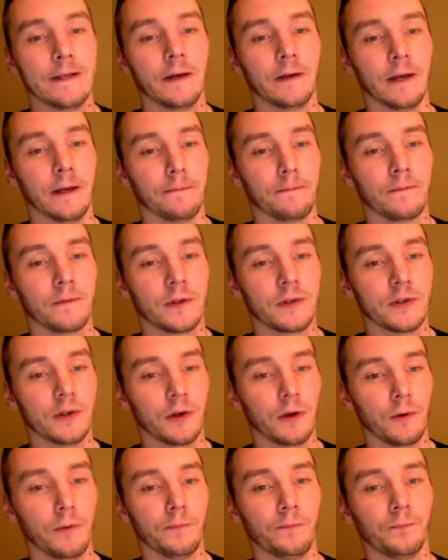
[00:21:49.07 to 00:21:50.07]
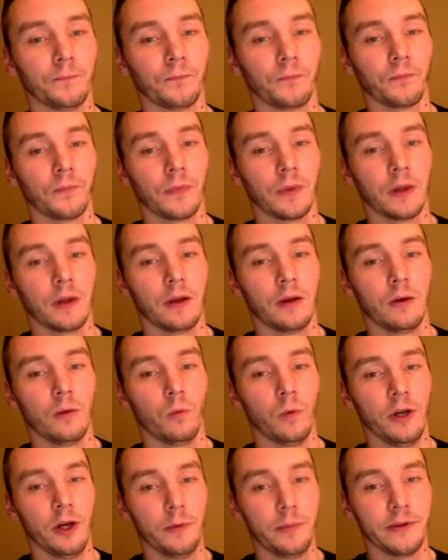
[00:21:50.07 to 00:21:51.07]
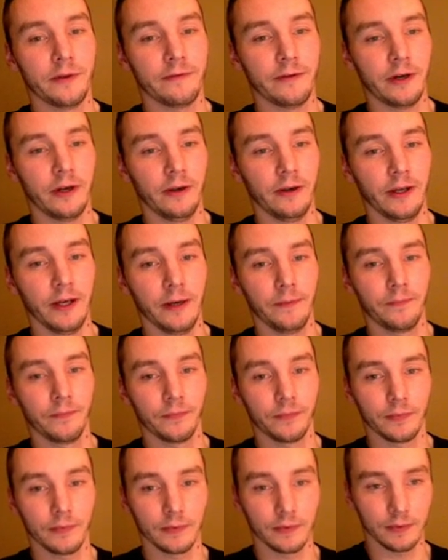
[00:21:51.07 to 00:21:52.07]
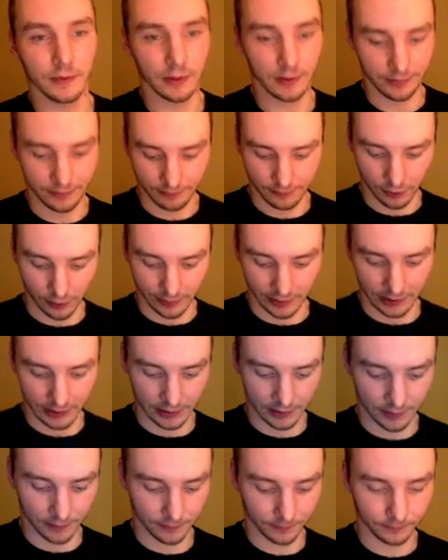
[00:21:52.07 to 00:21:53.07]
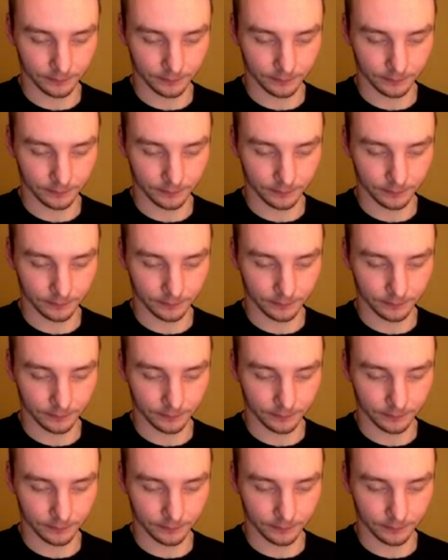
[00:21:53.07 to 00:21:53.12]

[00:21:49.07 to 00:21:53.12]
Okay, so we open the file here. Let's comment this.